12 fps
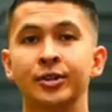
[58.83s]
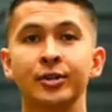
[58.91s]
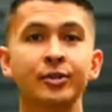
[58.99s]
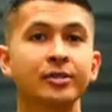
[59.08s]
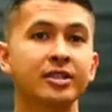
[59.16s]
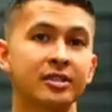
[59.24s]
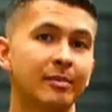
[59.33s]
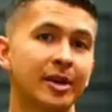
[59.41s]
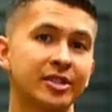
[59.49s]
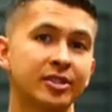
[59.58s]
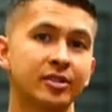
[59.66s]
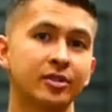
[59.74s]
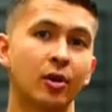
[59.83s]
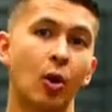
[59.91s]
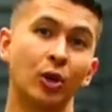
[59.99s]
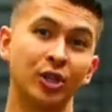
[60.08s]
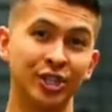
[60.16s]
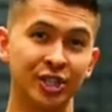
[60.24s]
you use this muscle,
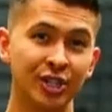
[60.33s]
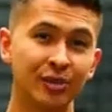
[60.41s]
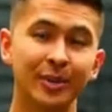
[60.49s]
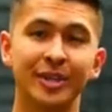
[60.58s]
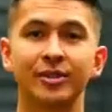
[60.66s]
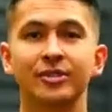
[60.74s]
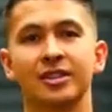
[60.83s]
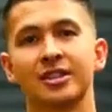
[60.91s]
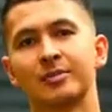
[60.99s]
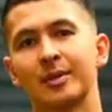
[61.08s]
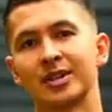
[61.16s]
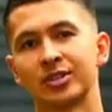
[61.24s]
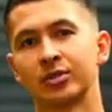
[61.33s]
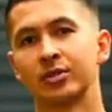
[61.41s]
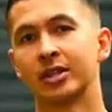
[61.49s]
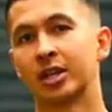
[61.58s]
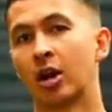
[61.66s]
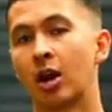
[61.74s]
or should be using this muscle,
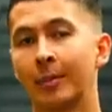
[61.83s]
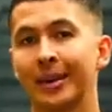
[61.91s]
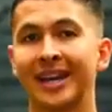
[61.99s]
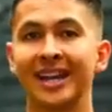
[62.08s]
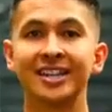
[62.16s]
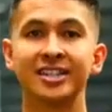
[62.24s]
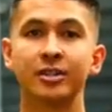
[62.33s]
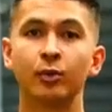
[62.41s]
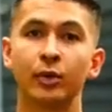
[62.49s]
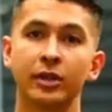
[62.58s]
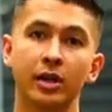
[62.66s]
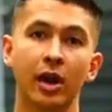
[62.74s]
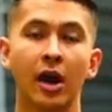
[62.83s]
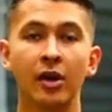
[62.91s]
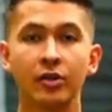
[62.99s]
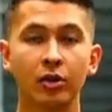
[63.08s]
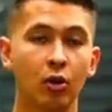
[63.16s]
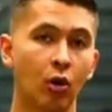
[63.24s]
in combination with your
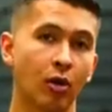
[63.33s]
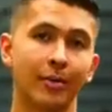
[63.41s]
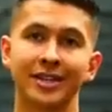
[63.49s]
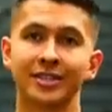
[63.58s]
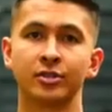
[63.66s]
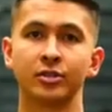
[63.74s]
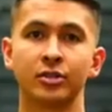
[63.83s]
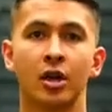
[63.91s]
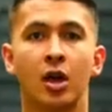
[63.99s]
other core muscles